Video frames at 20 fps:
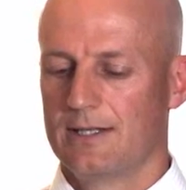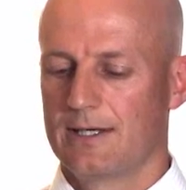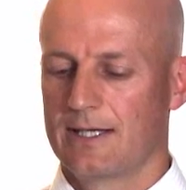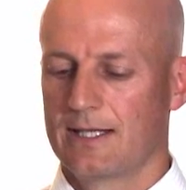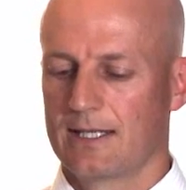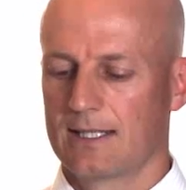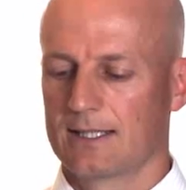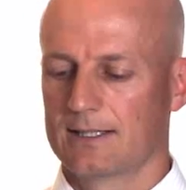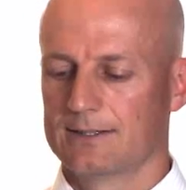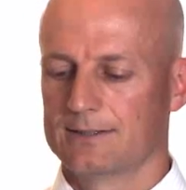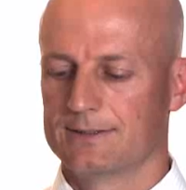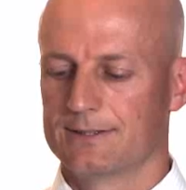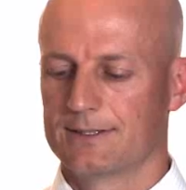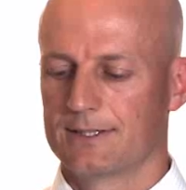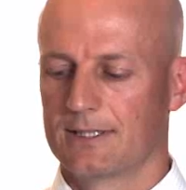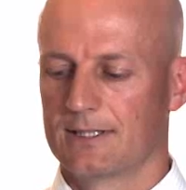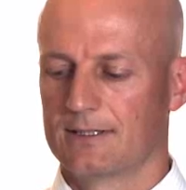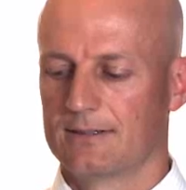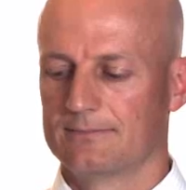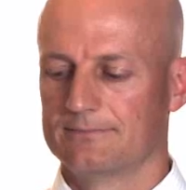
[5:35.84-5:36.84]

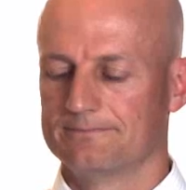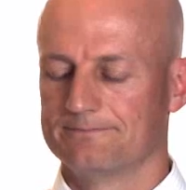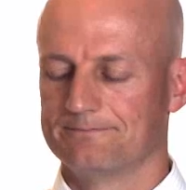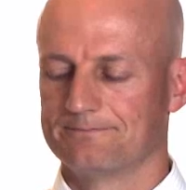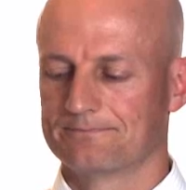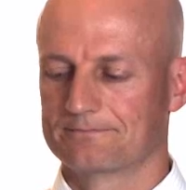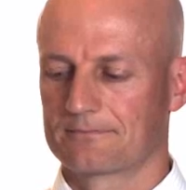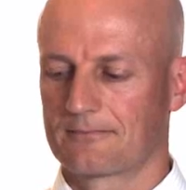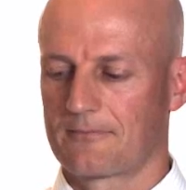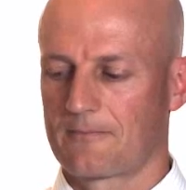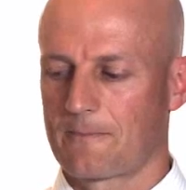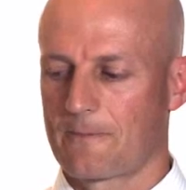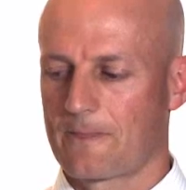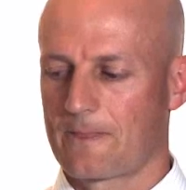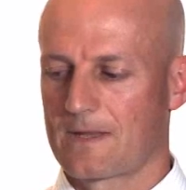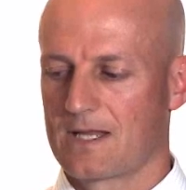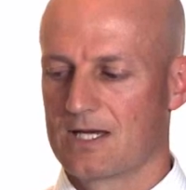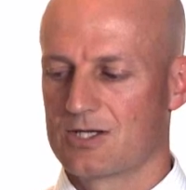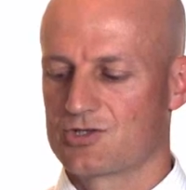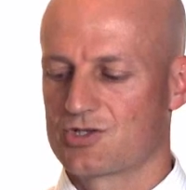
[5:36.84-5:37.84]

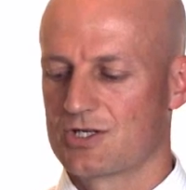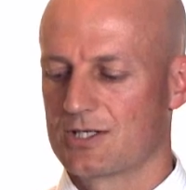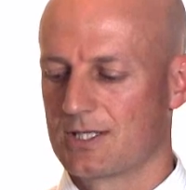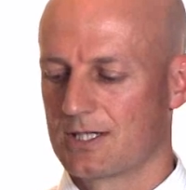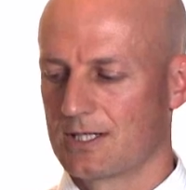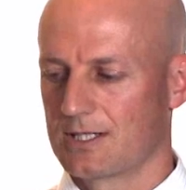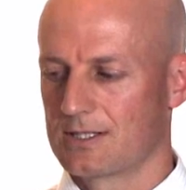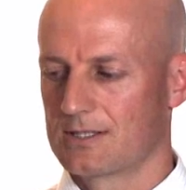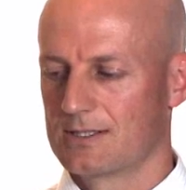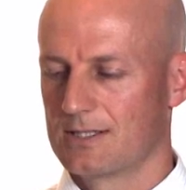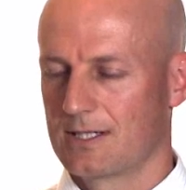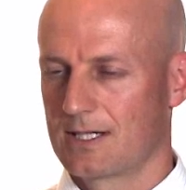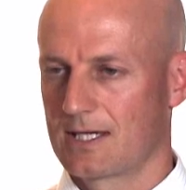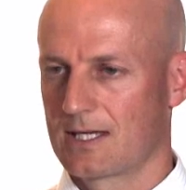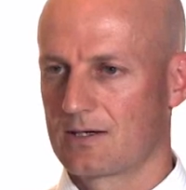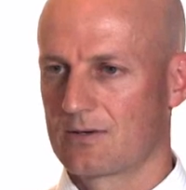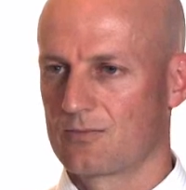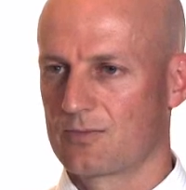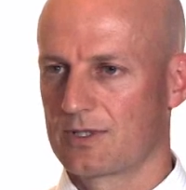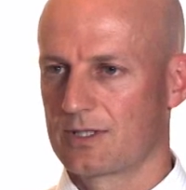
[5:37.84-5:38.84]
And she did,
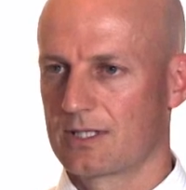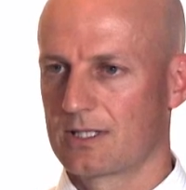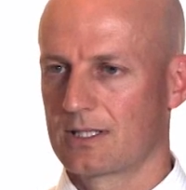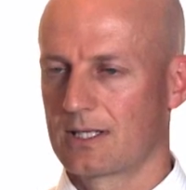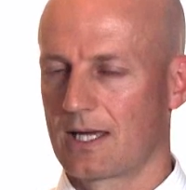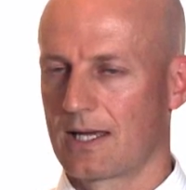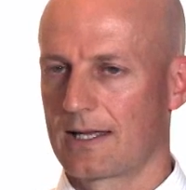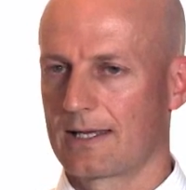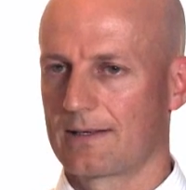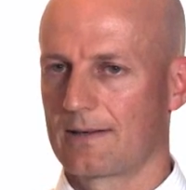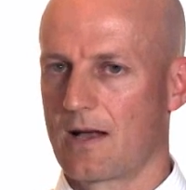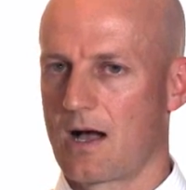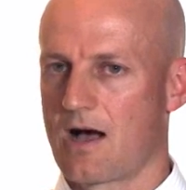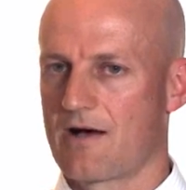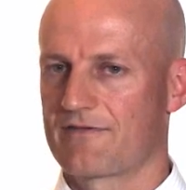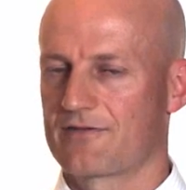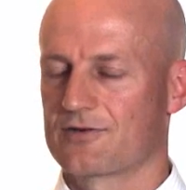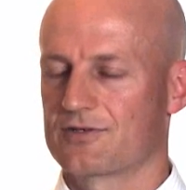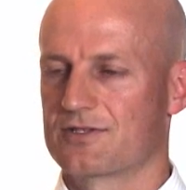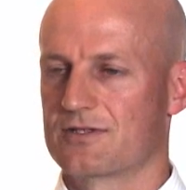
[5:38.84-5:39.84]
and I
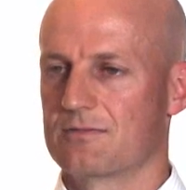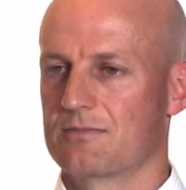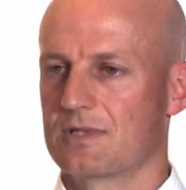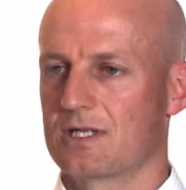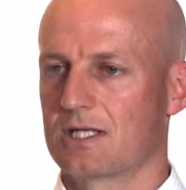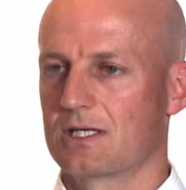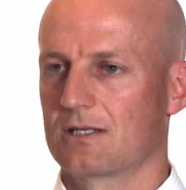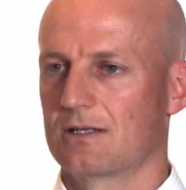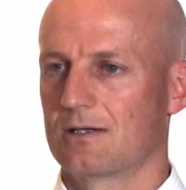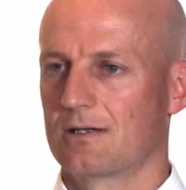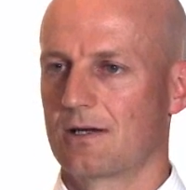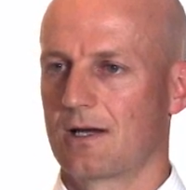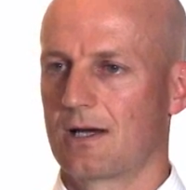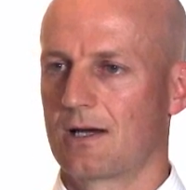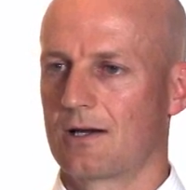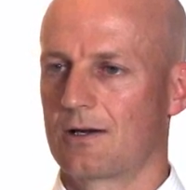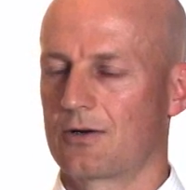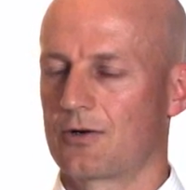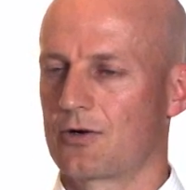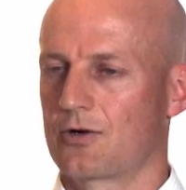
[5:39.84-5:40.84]
offered to meet
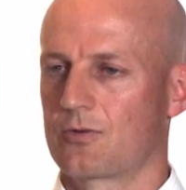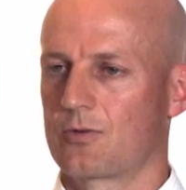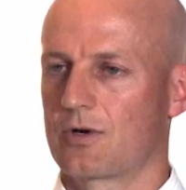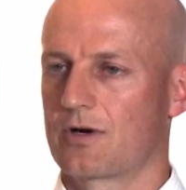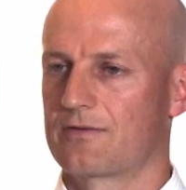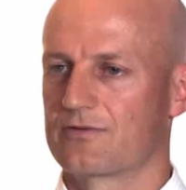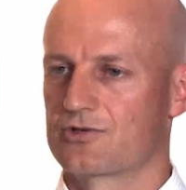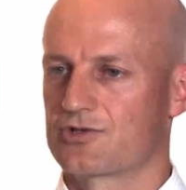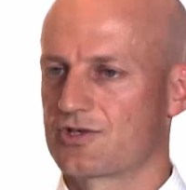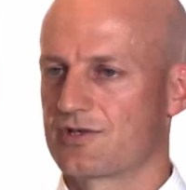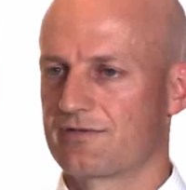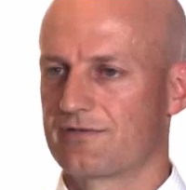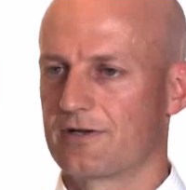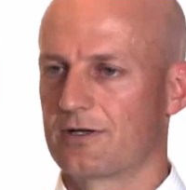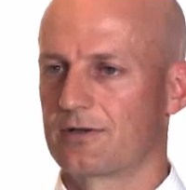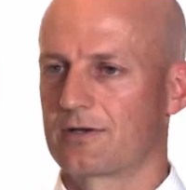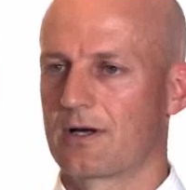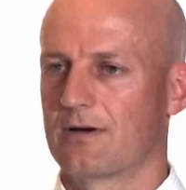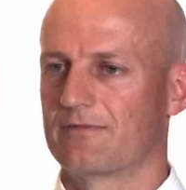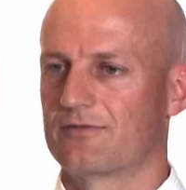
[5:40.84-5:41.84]
her wherever she
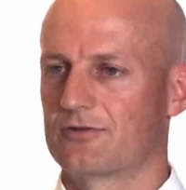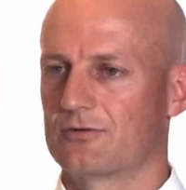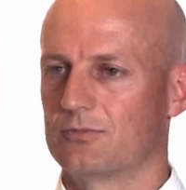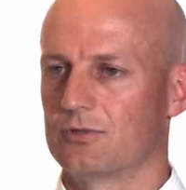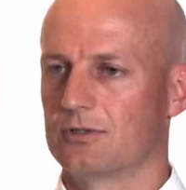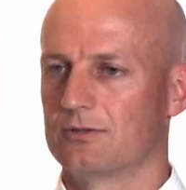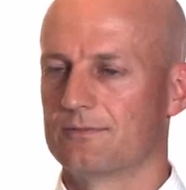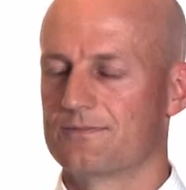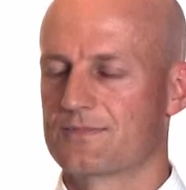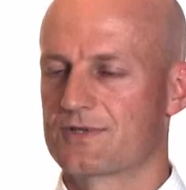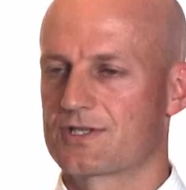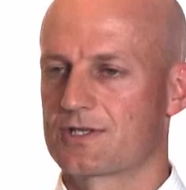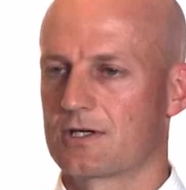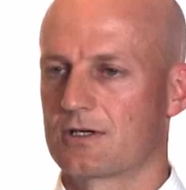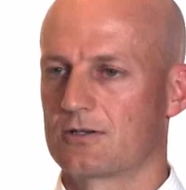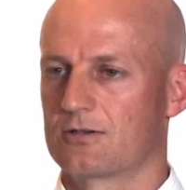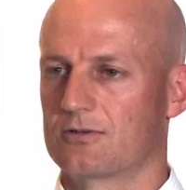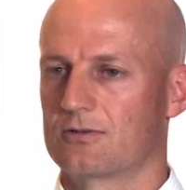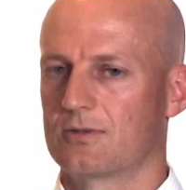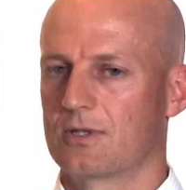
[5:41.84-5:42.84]
felt comfortable.
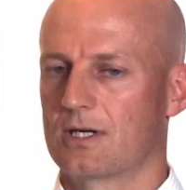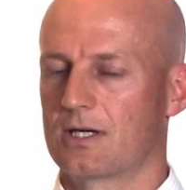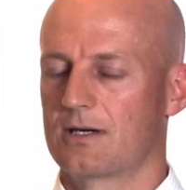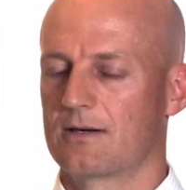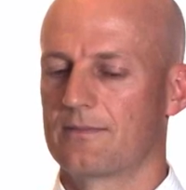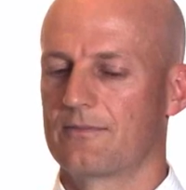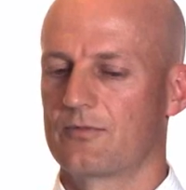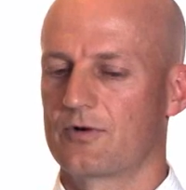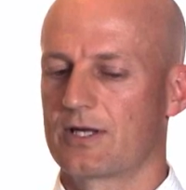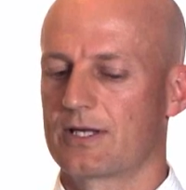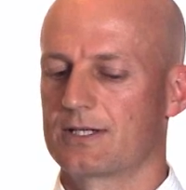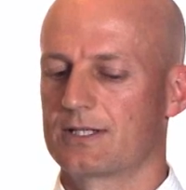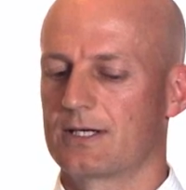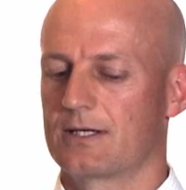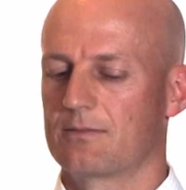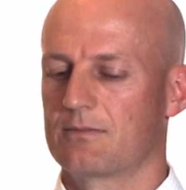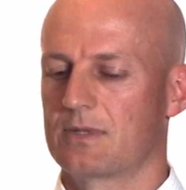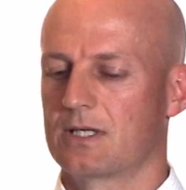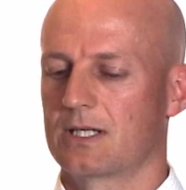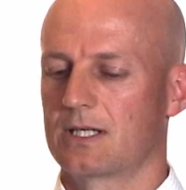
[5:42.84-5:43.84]
So we
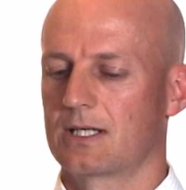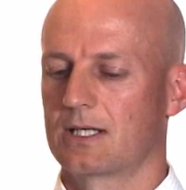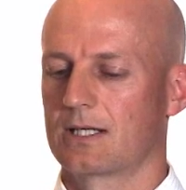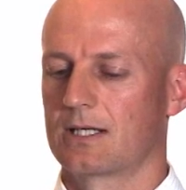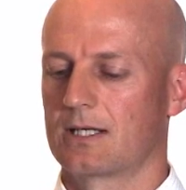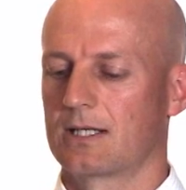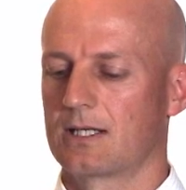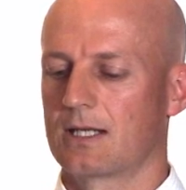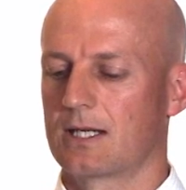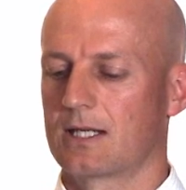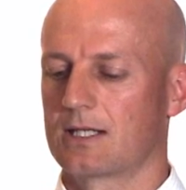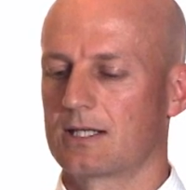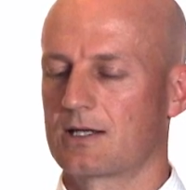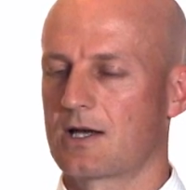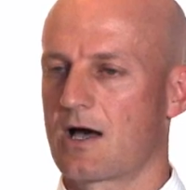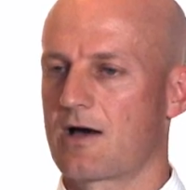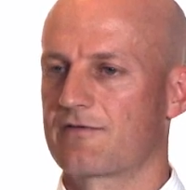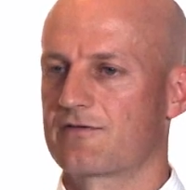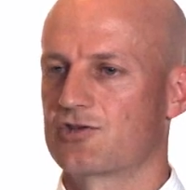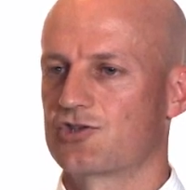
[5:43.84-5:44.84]
ended up meeting in a
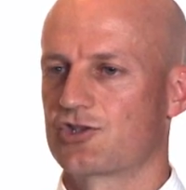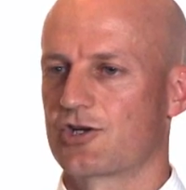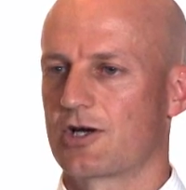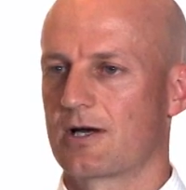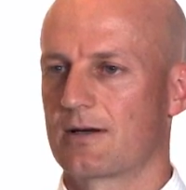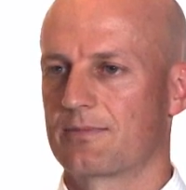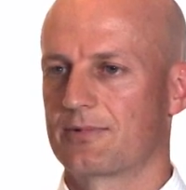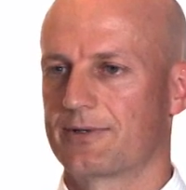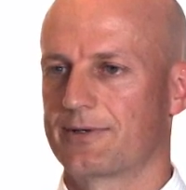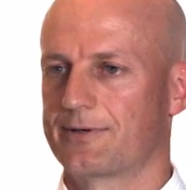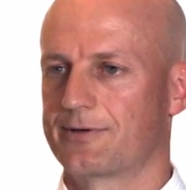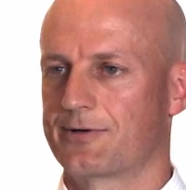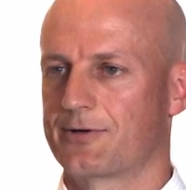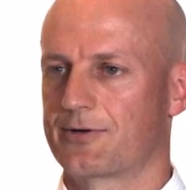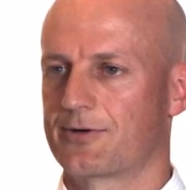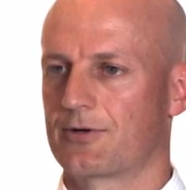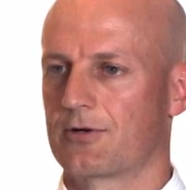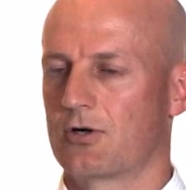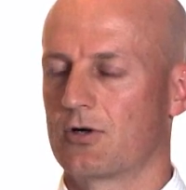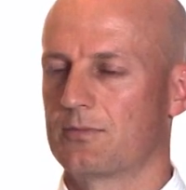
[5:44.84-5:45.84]
coffee shop in
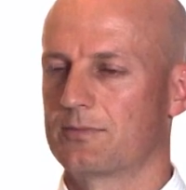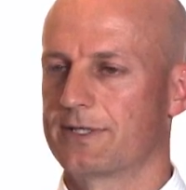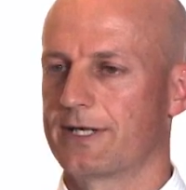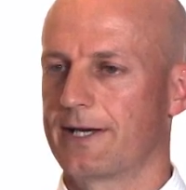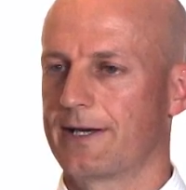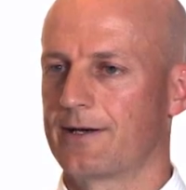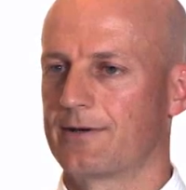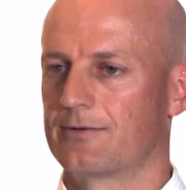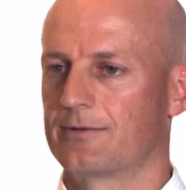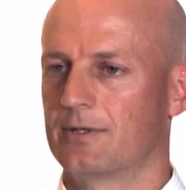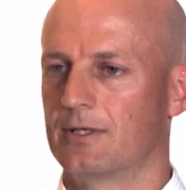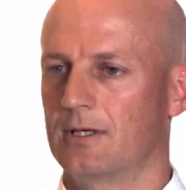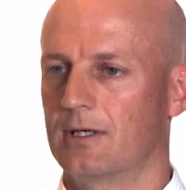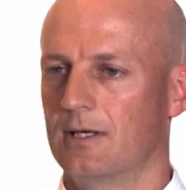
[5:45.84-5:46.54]
her hometown.